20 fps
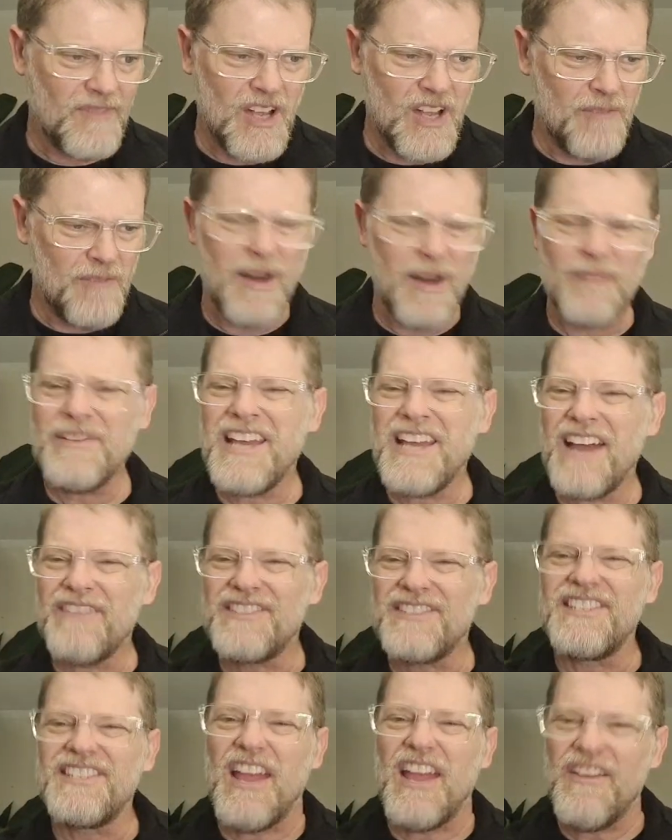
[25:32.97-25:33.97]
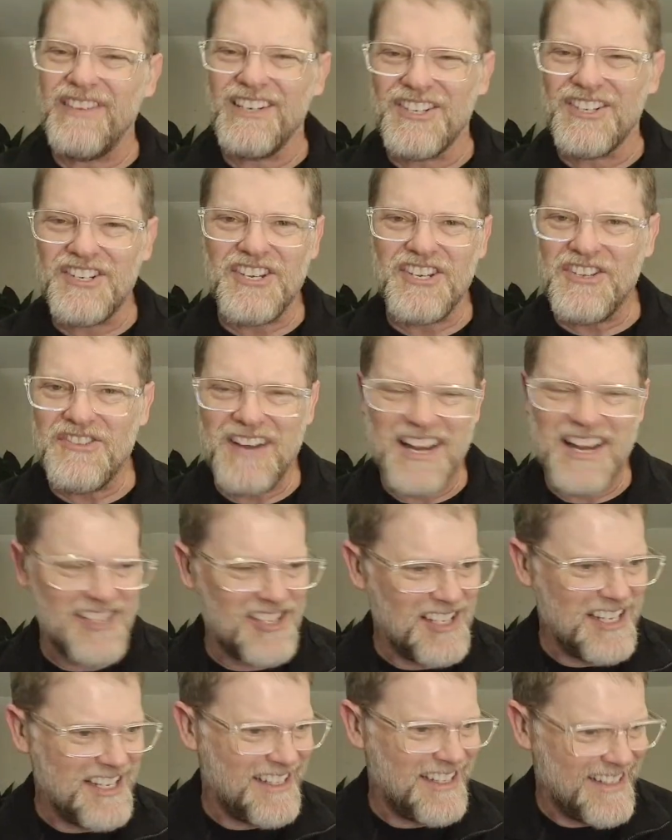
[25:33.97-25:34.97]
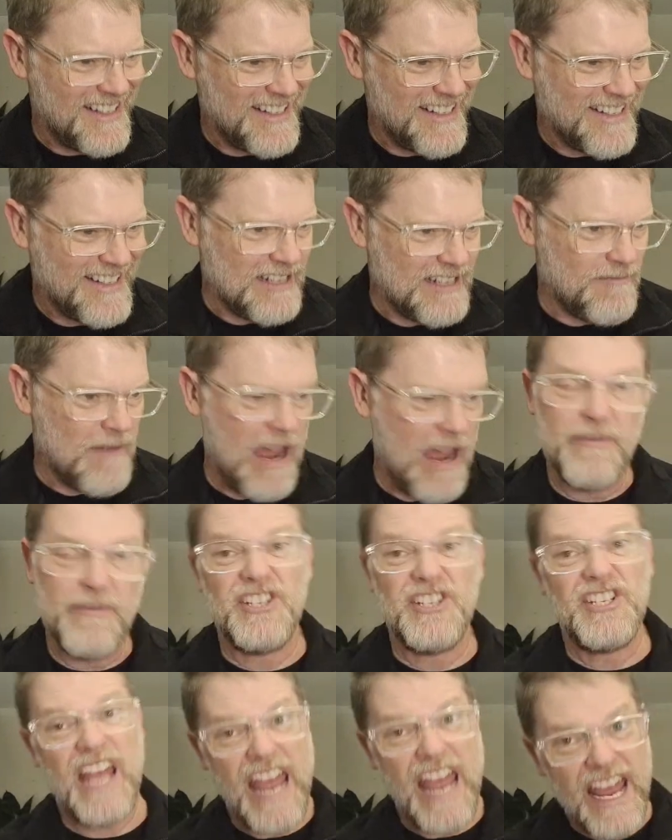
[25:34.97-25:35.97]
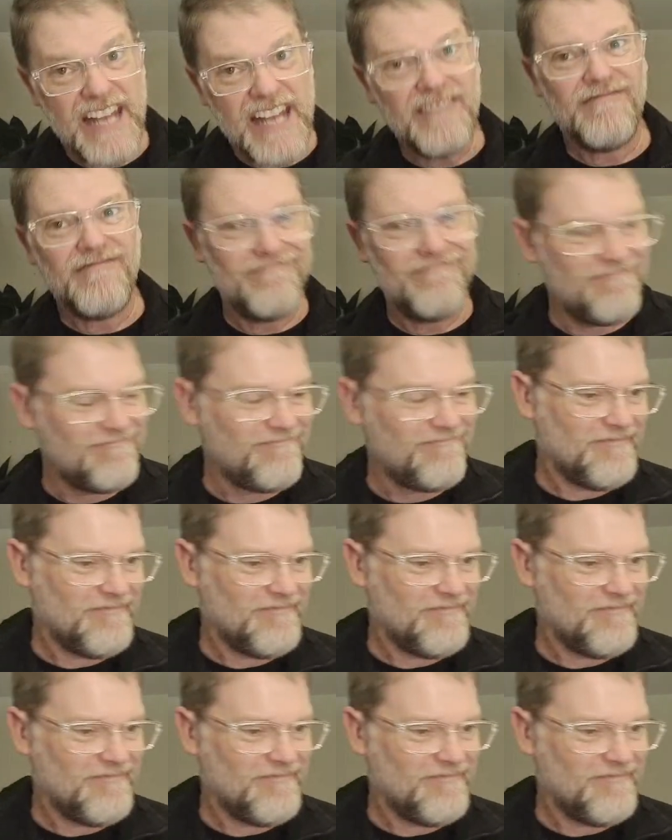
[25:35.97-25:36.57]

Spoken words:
I'll probably have seven on you, actually. Maybe 10.